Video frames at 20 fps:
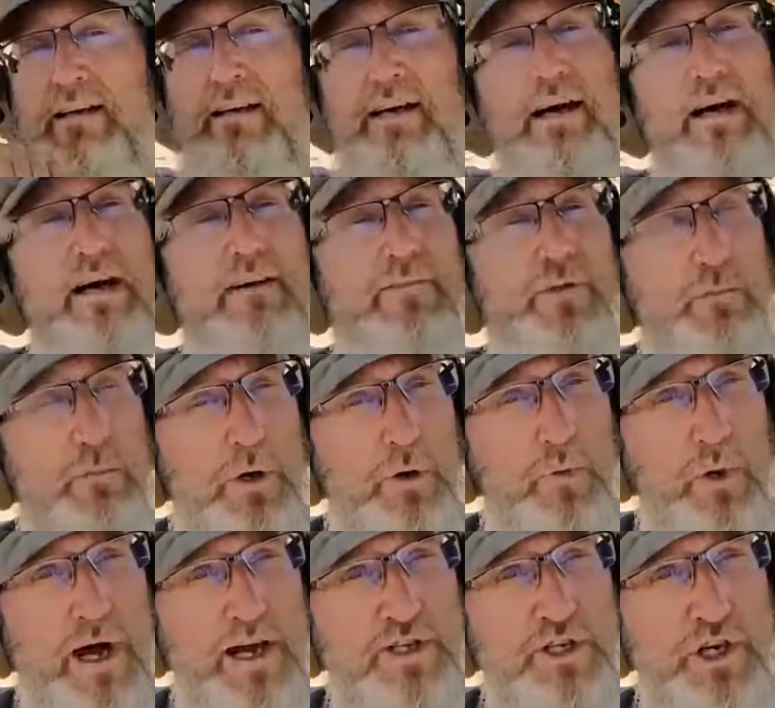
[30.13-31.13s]
if you've been
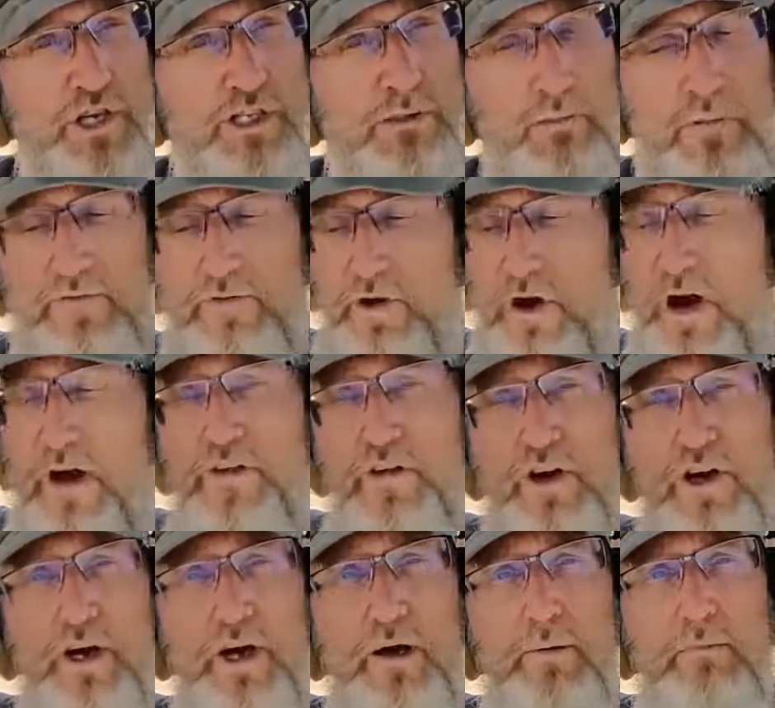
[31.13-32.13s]
watching some of our
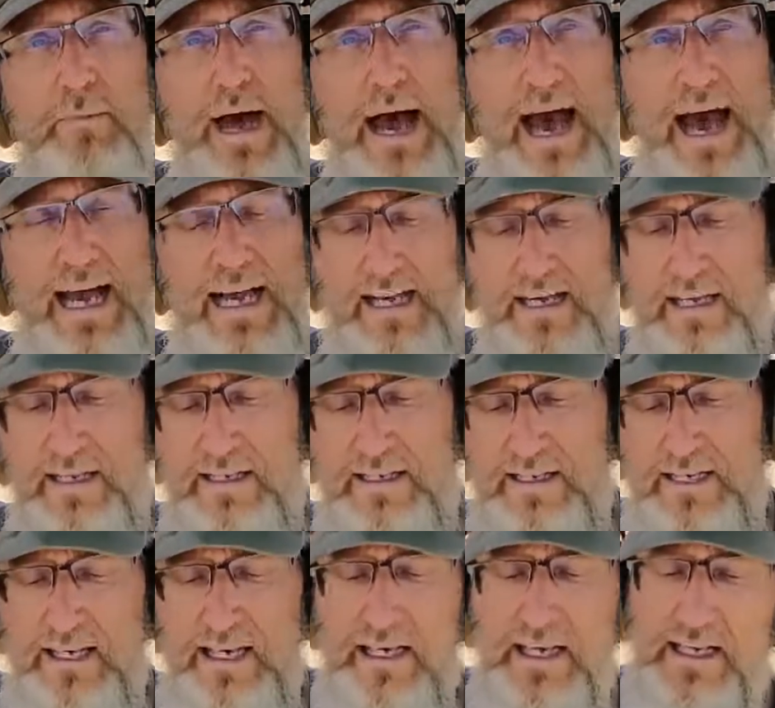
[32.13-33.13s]
other
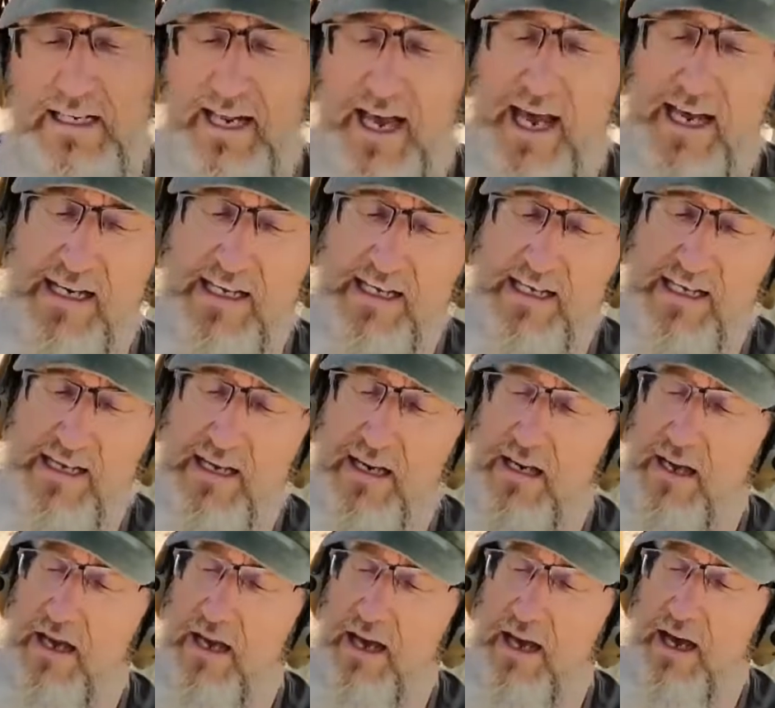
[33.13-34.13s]
PAC-T tests,
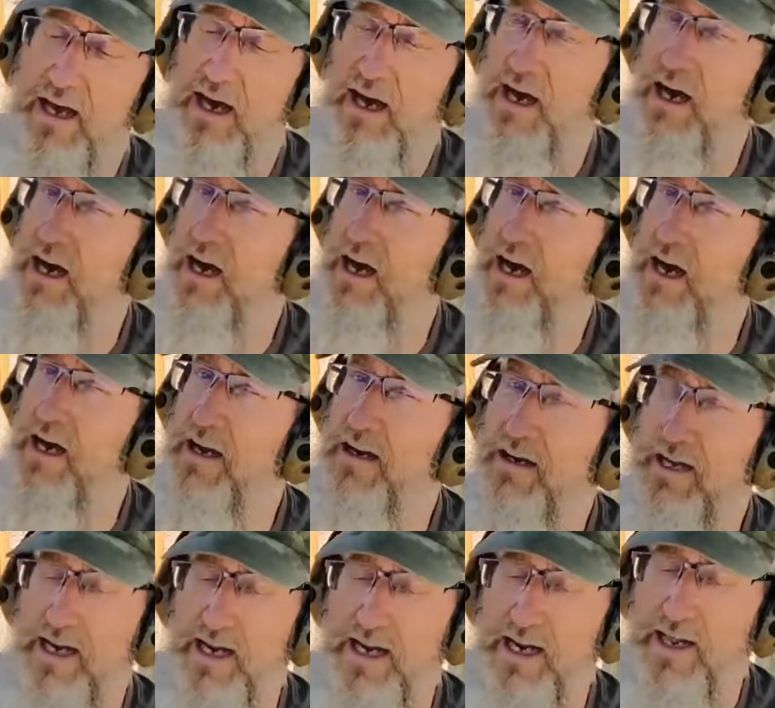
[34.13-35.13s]

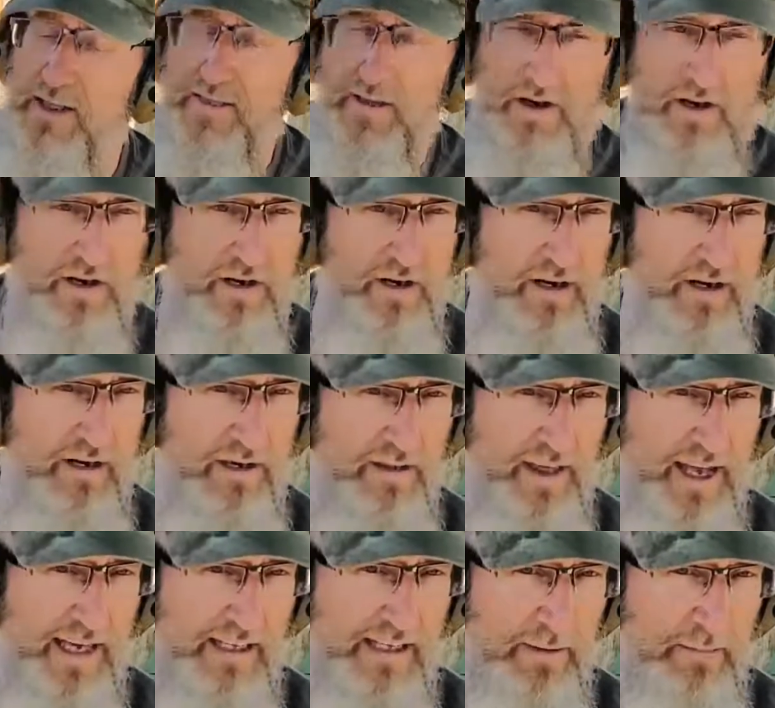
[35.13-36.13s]
any other
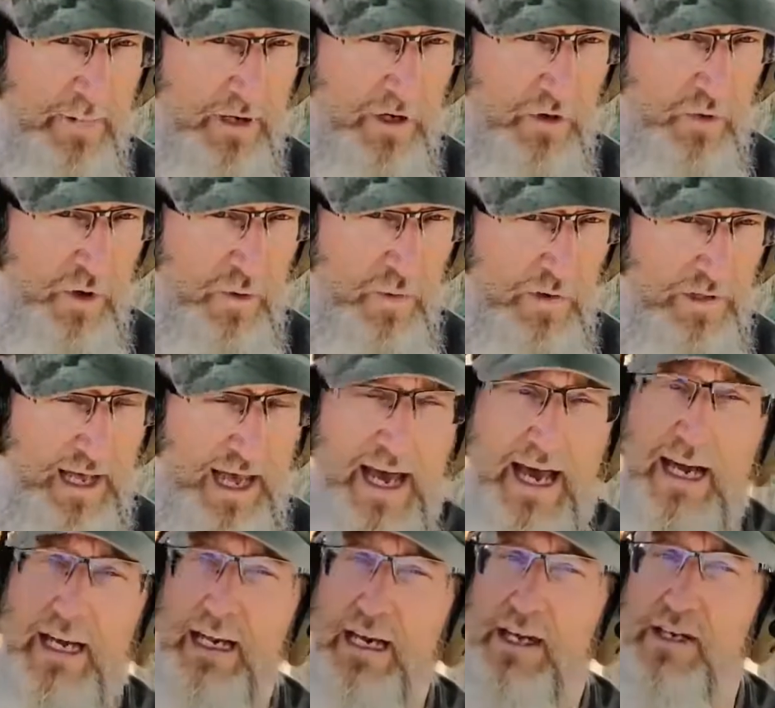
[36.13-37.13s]
things I've been doing with the
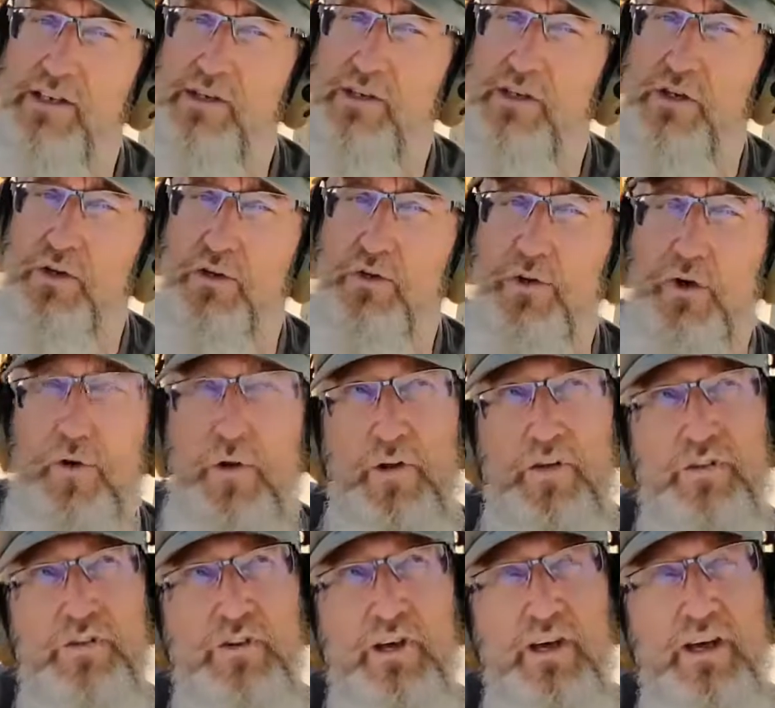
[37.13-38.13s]
handguns, you'll
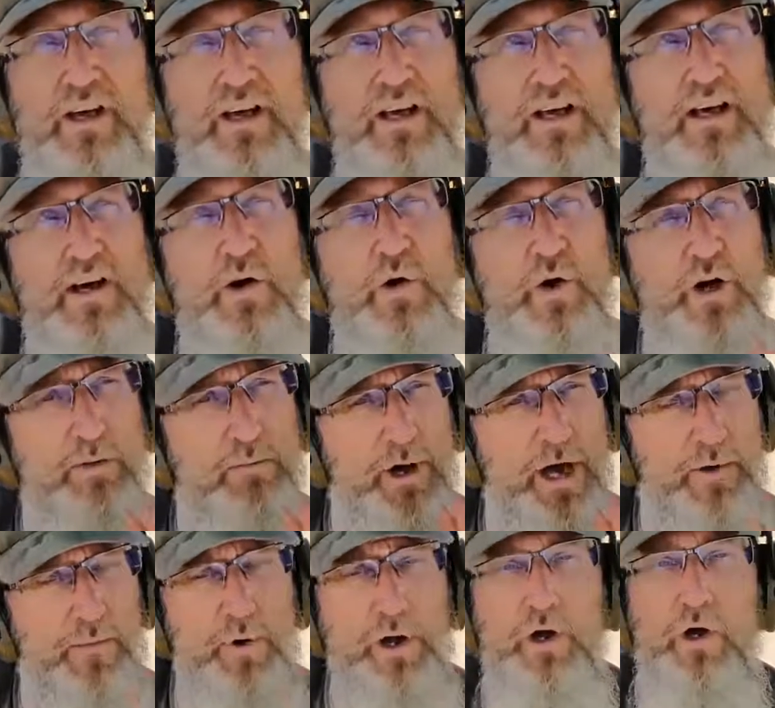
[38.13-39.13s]
notice, or you
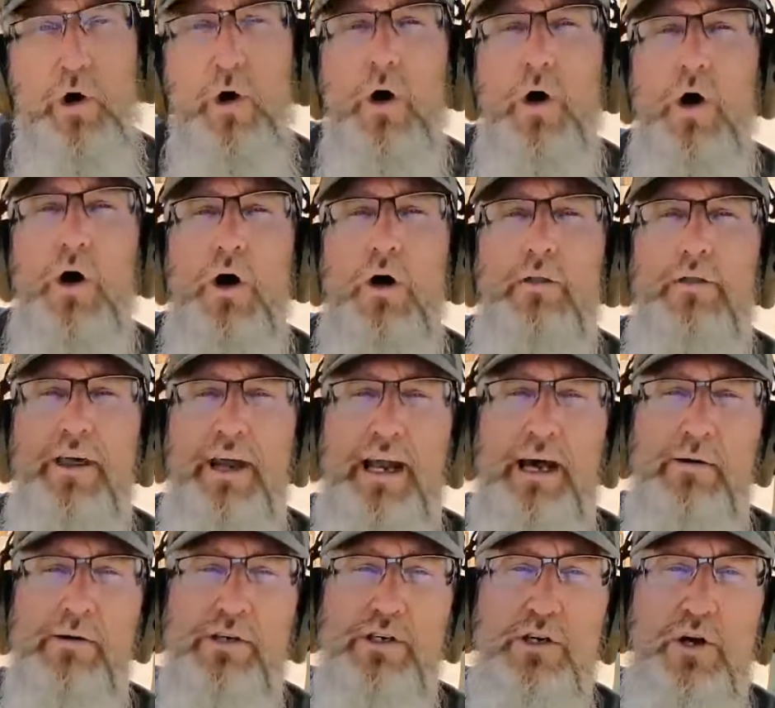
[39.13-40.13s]
might recall, that I
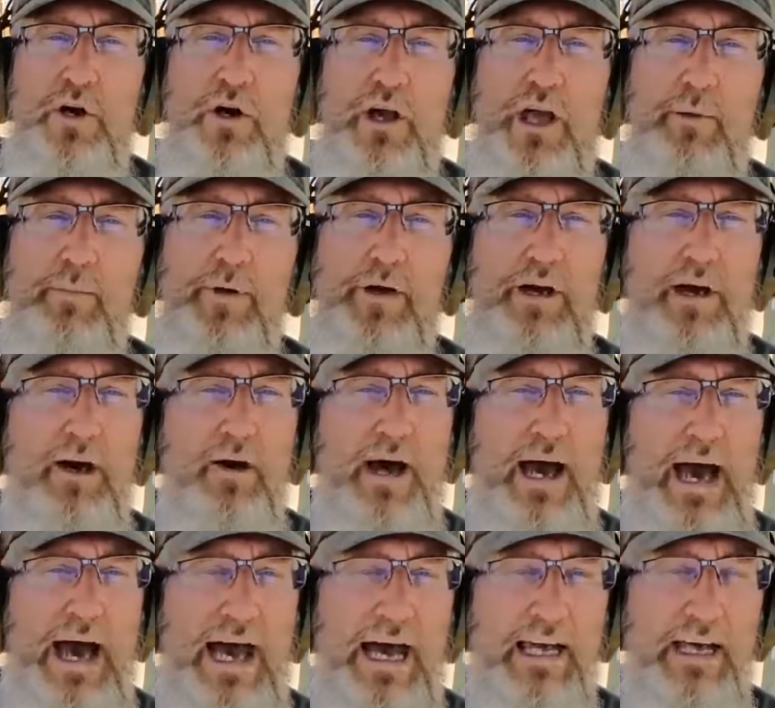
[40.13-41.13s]
was talking about how
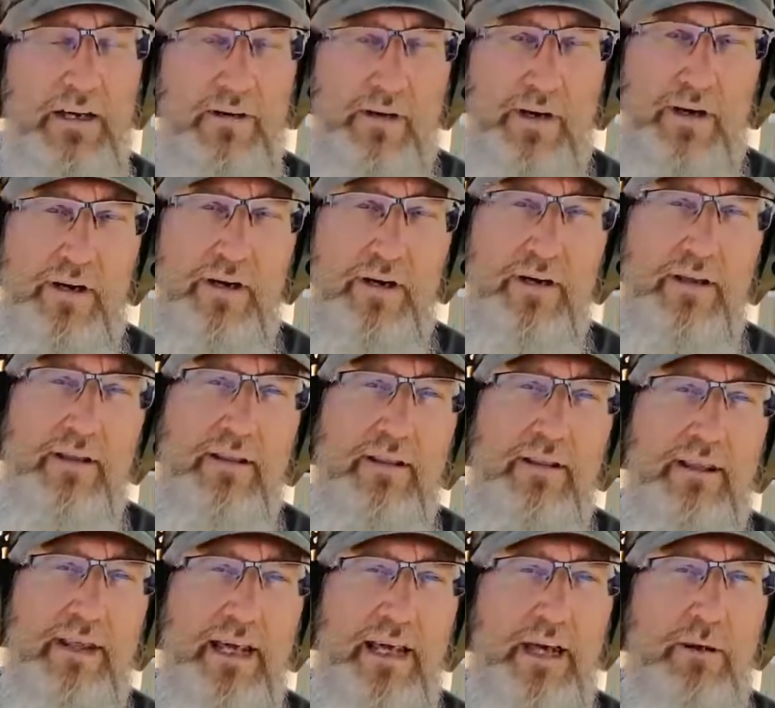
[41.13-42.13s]
accurate
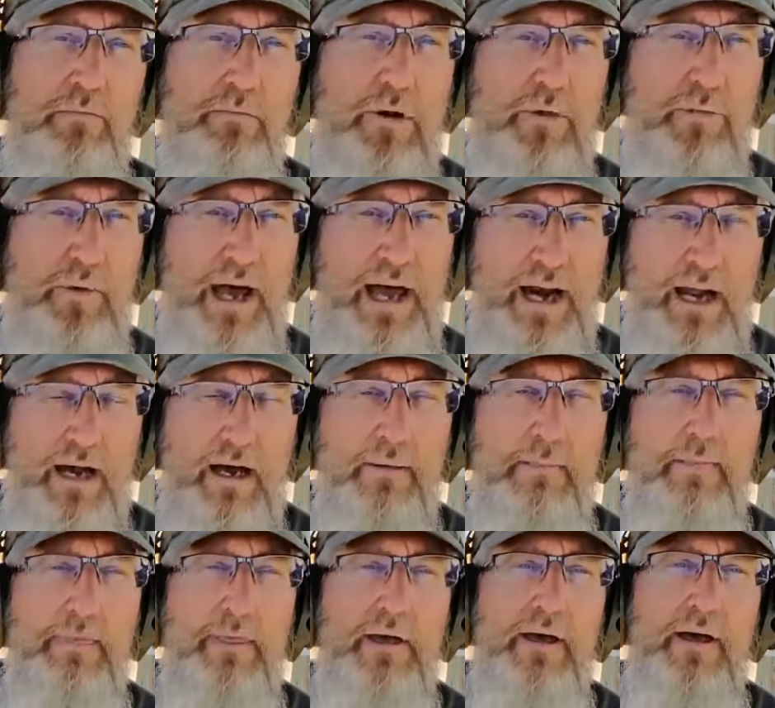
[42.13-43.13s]
the Beretta
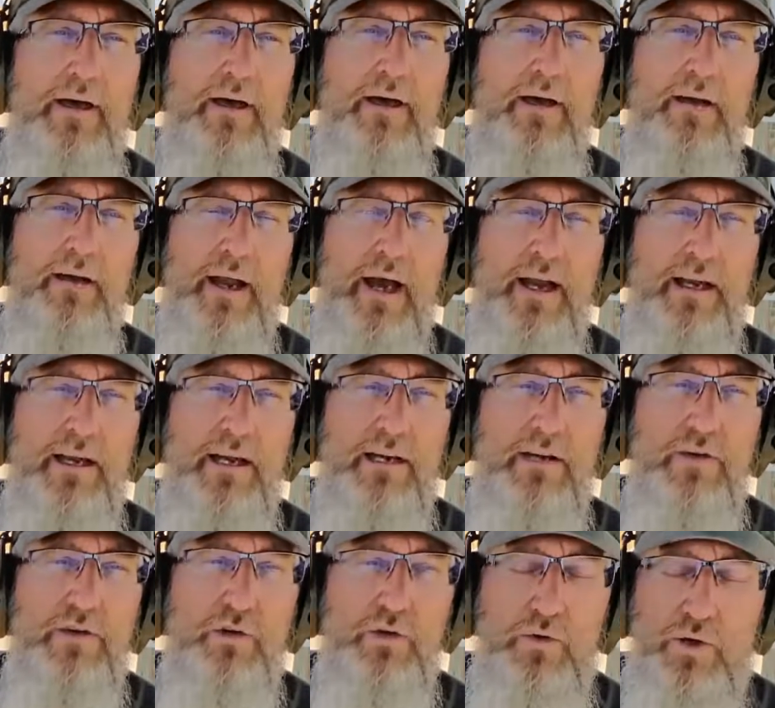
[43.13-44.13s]

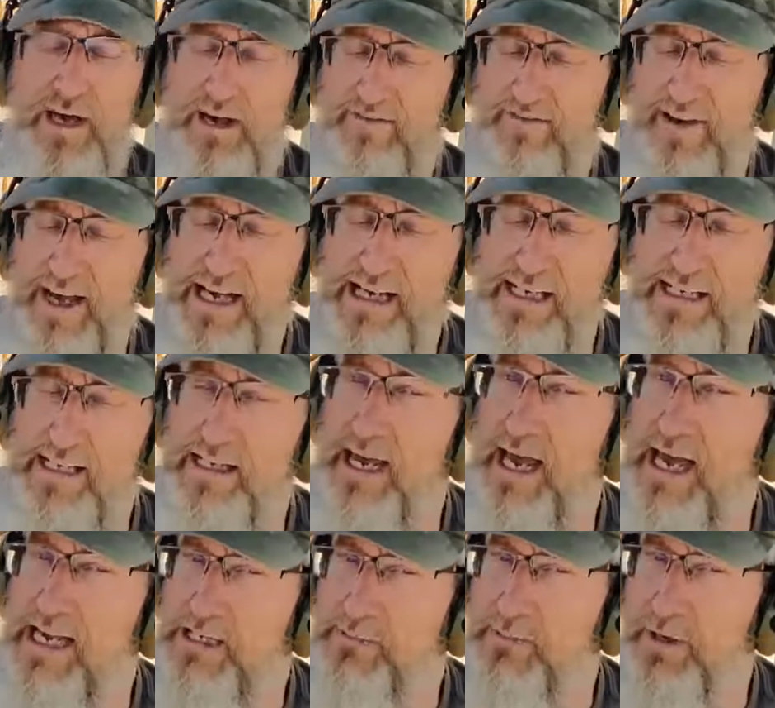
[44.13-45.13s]
92FS
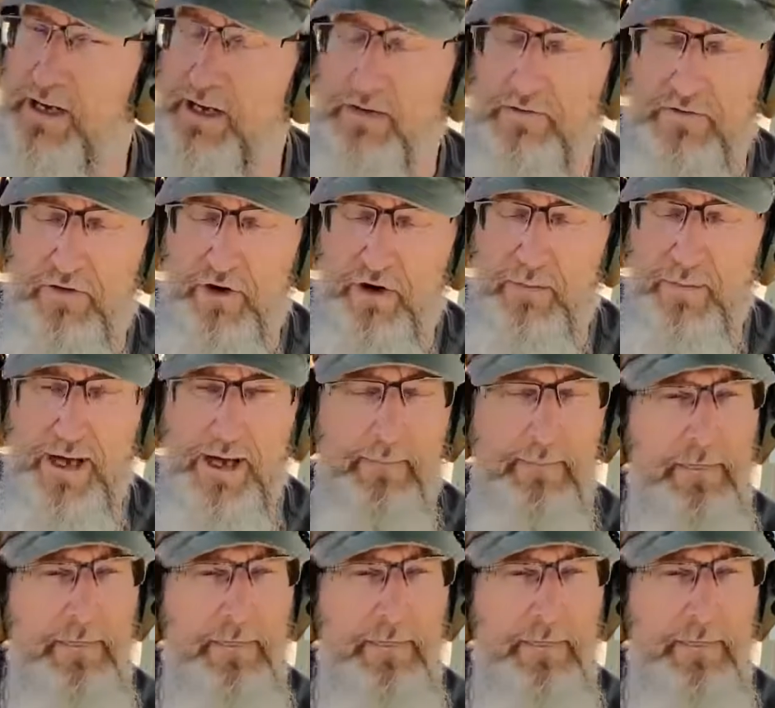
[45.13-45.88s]
has been for me.